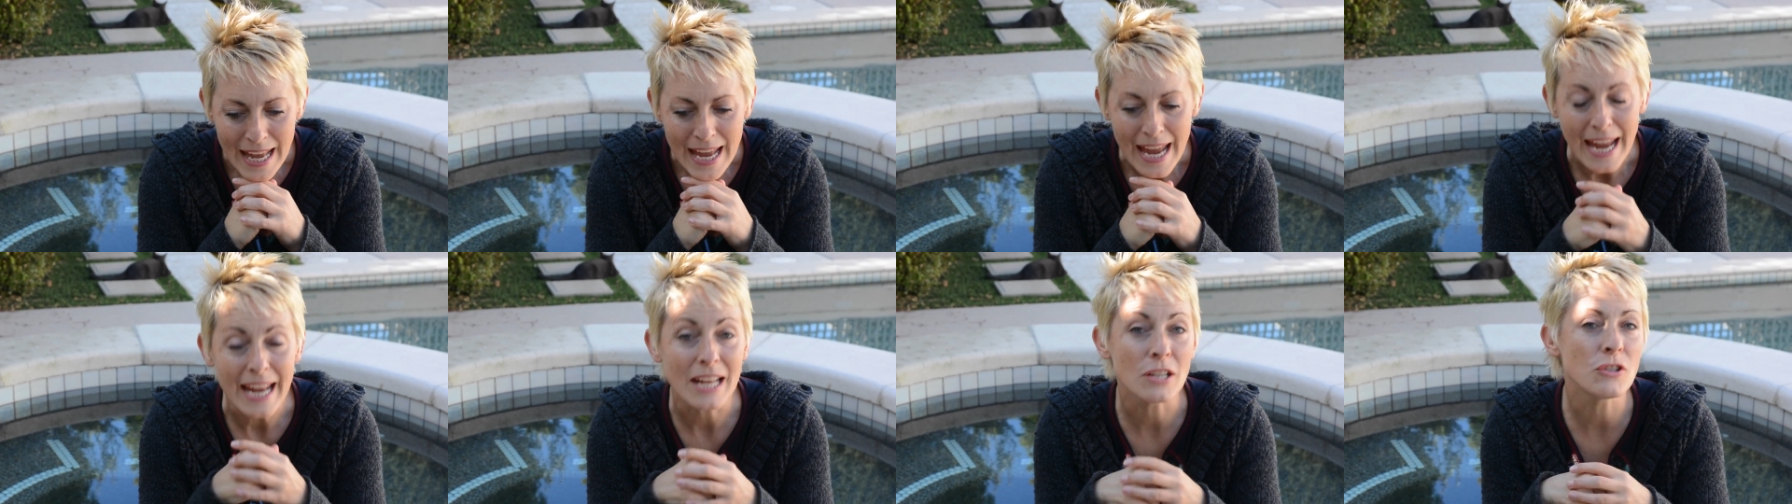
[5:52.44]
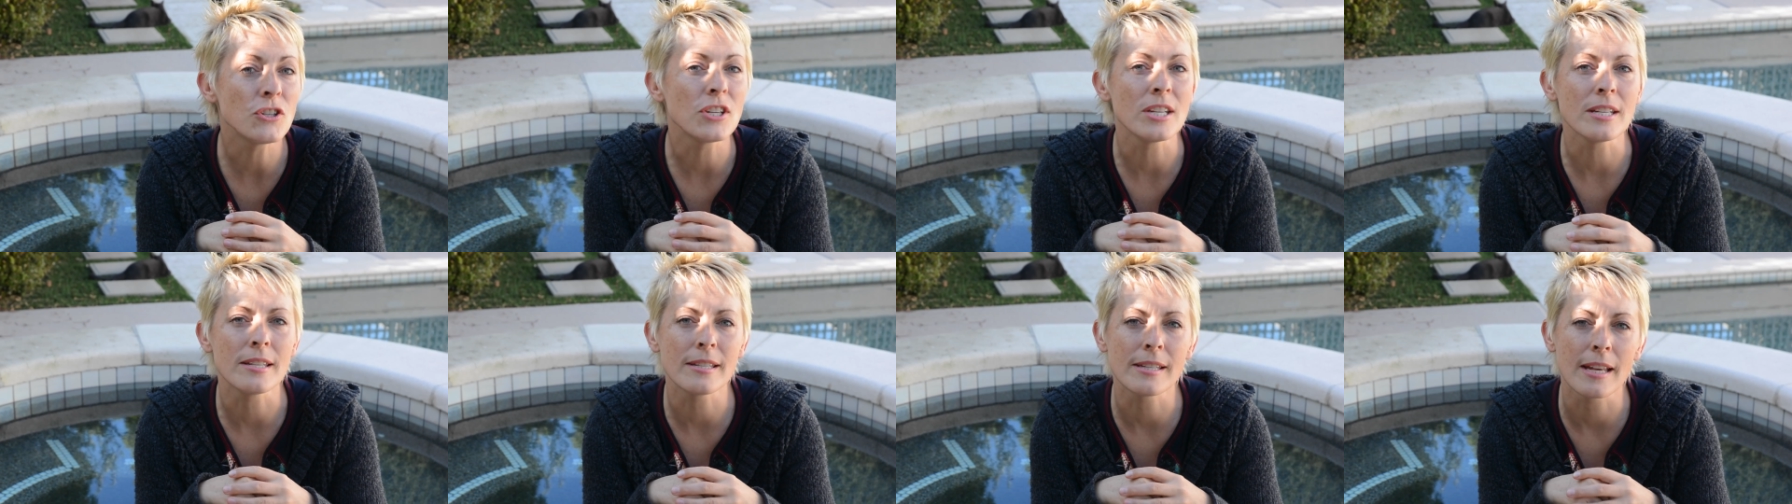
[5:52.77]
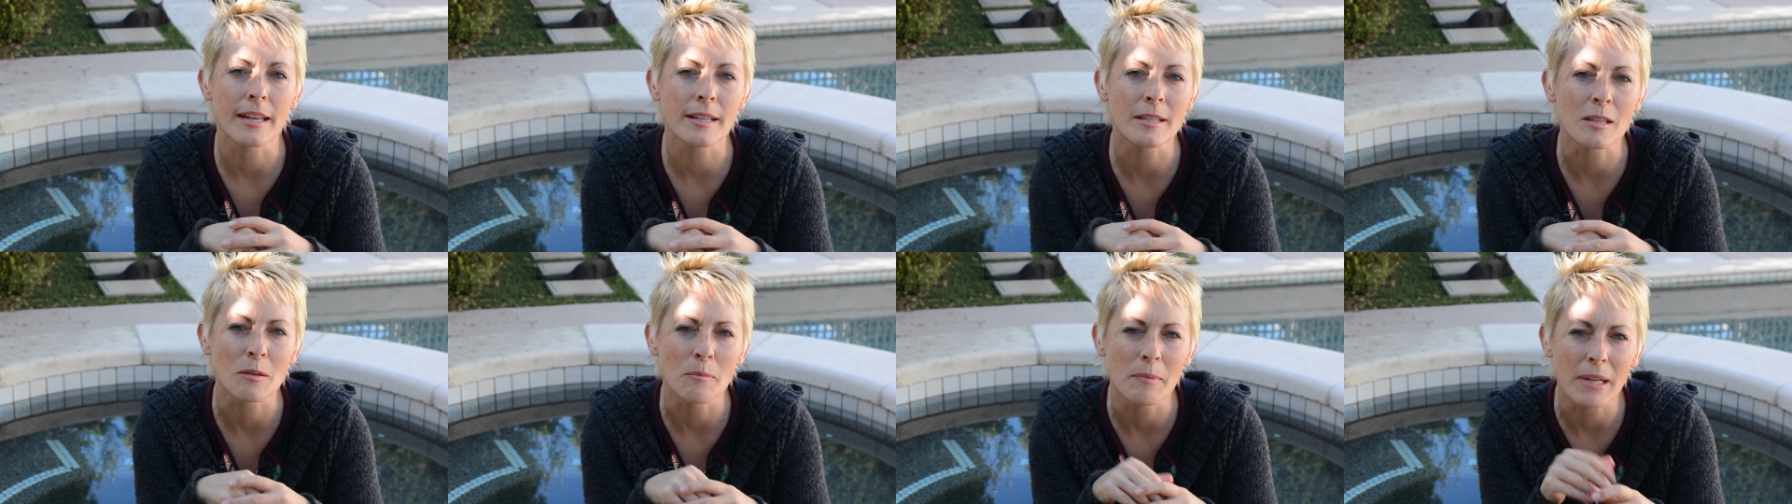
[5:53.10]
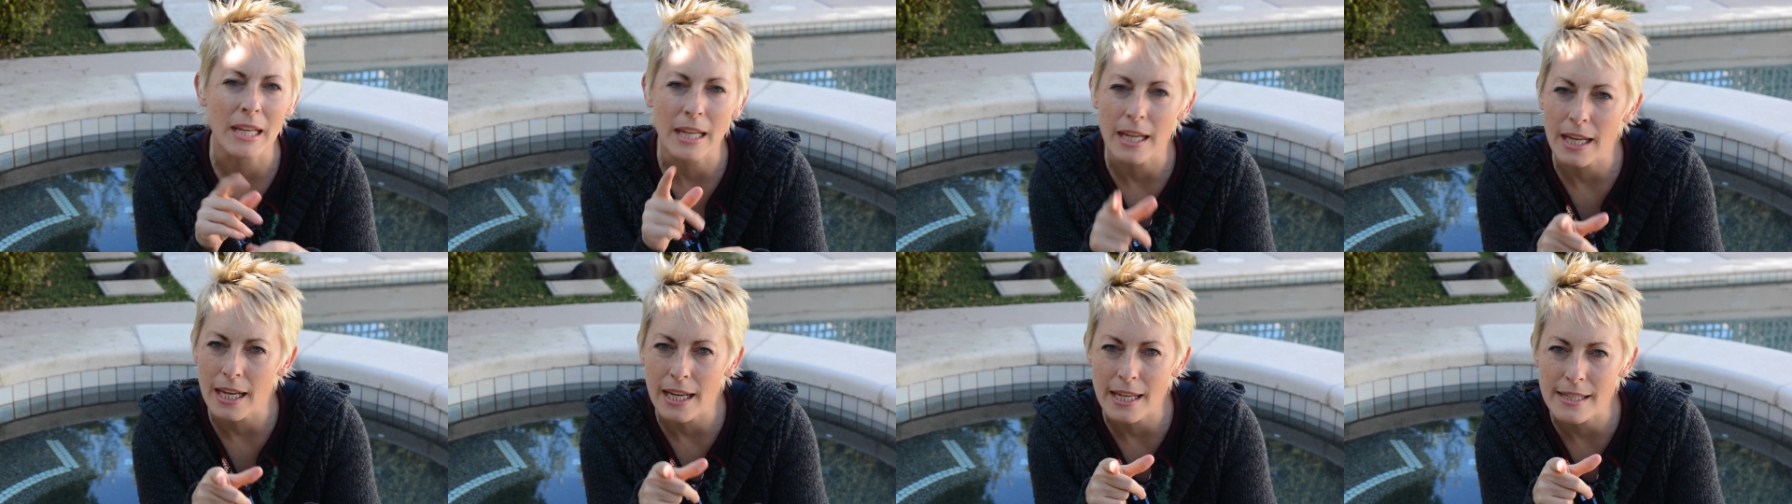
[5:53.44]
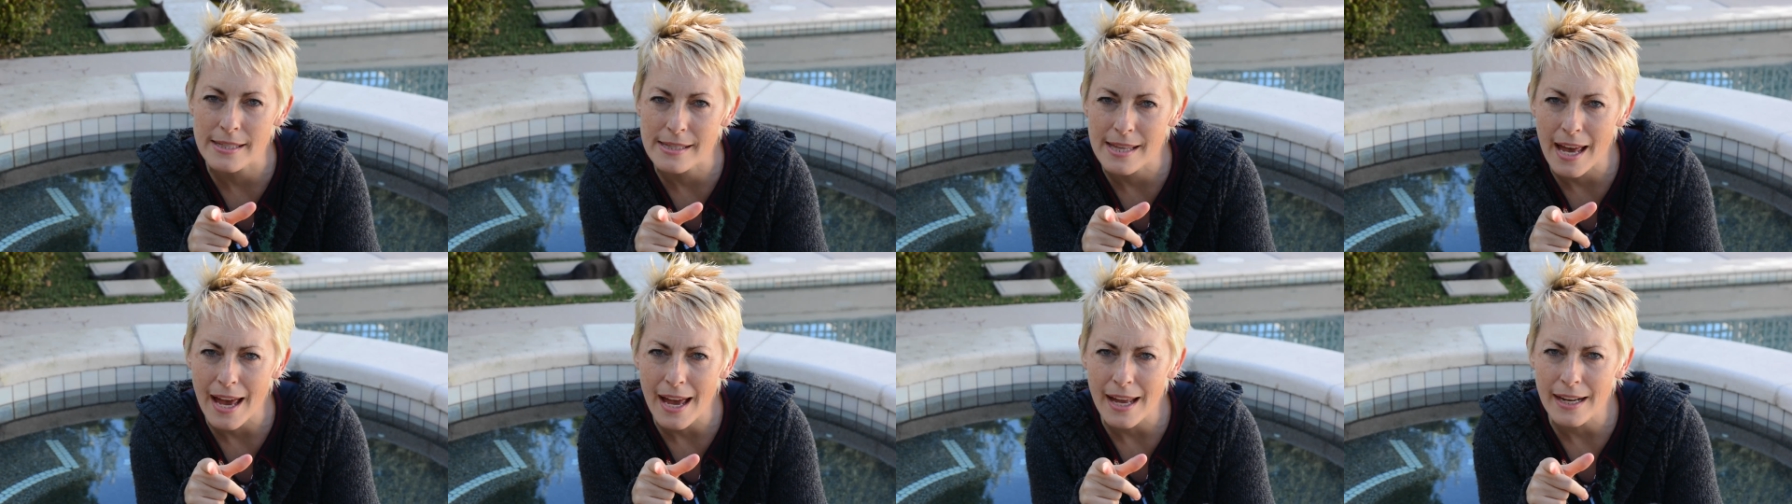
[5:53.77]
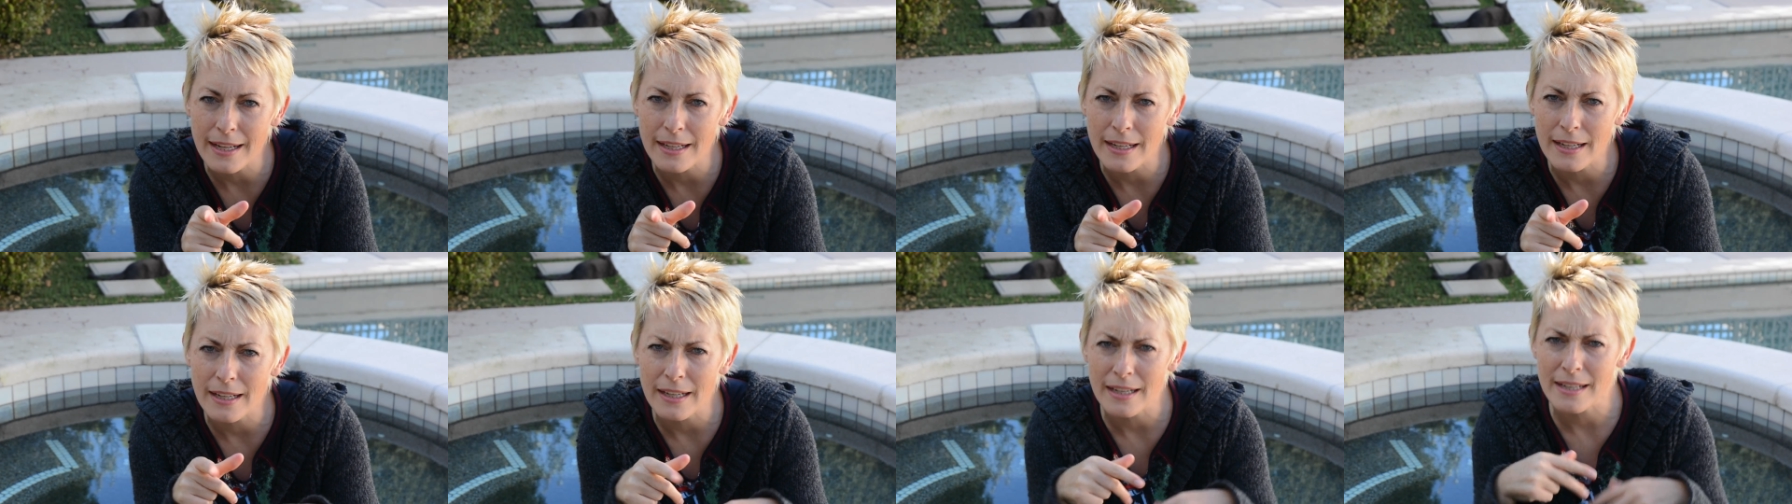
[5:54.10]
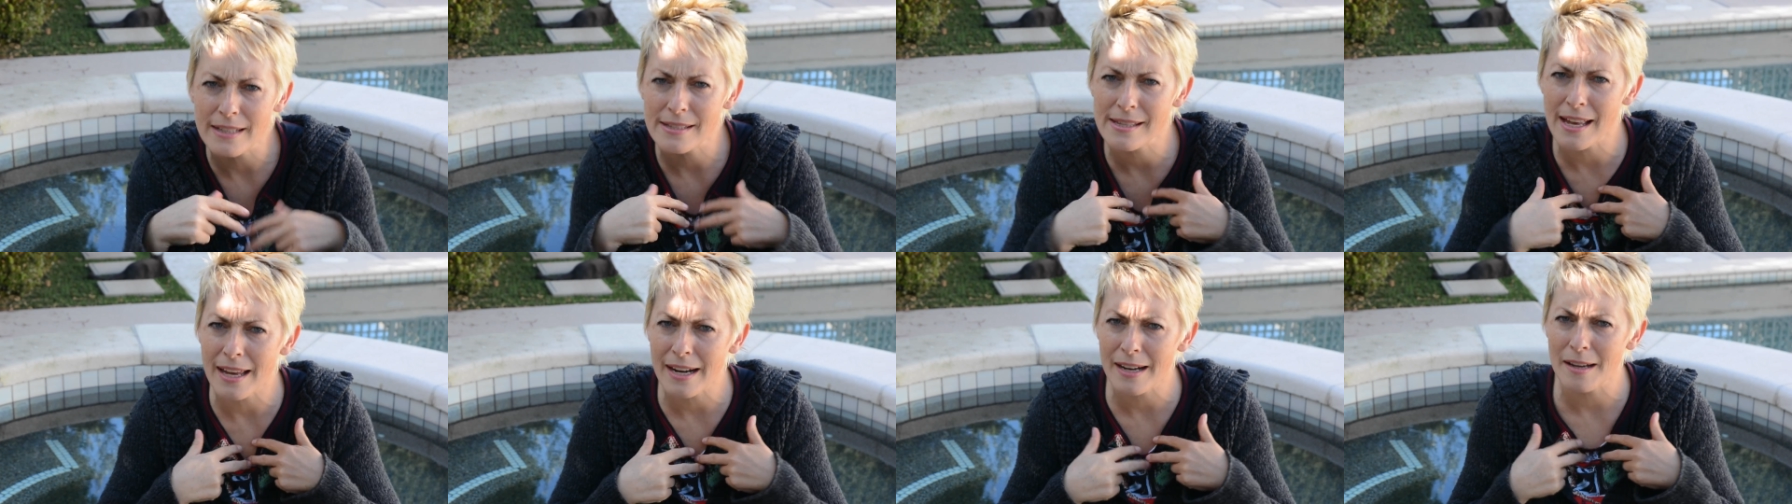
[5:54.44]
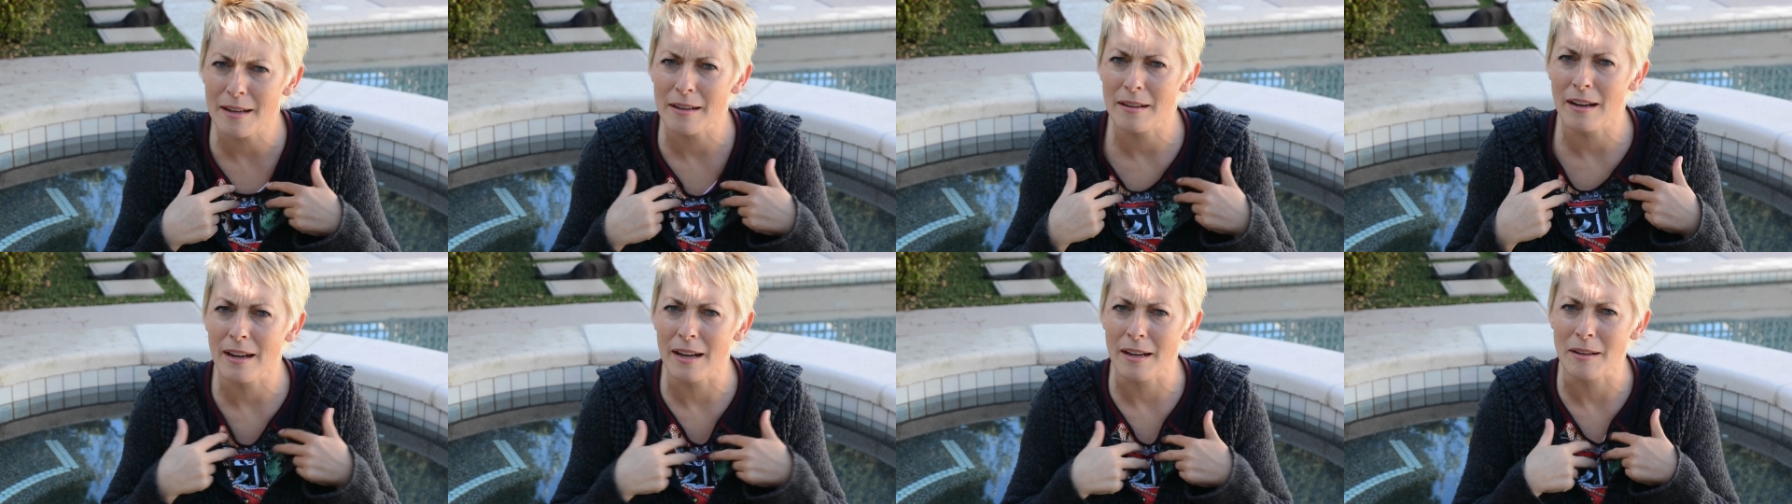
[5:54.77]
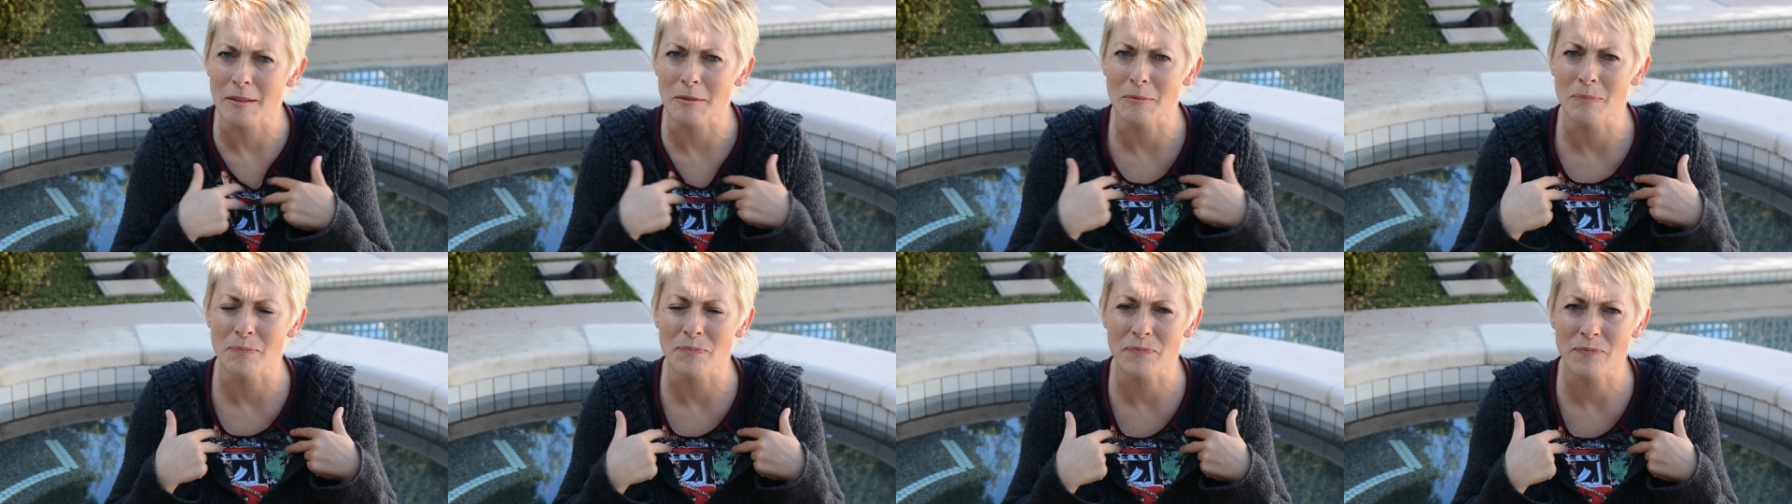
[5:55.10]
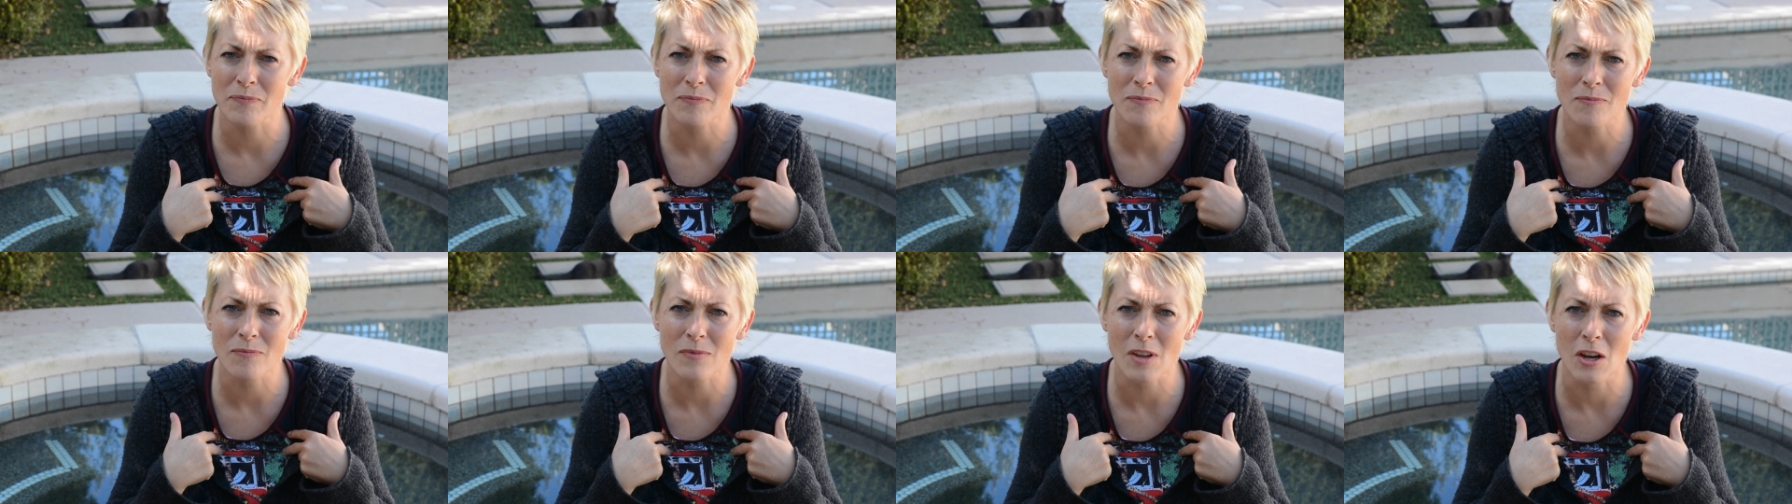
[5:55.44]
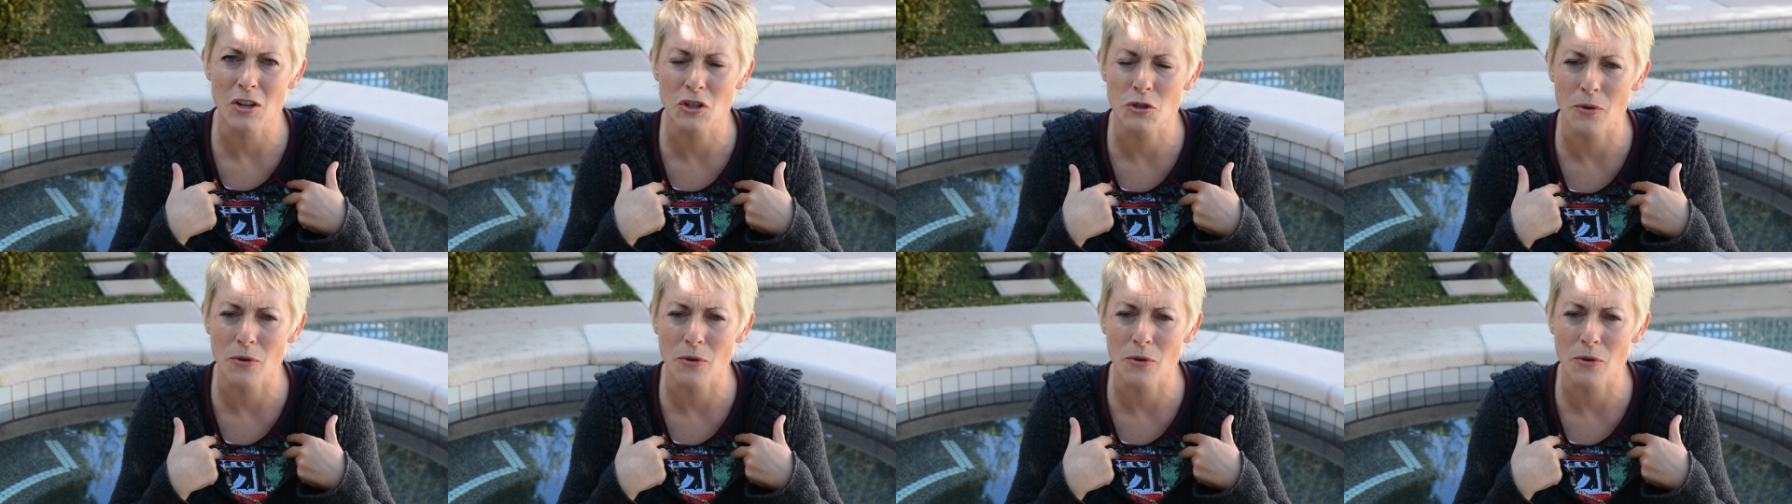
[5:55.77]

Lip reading: and she said to me, is that a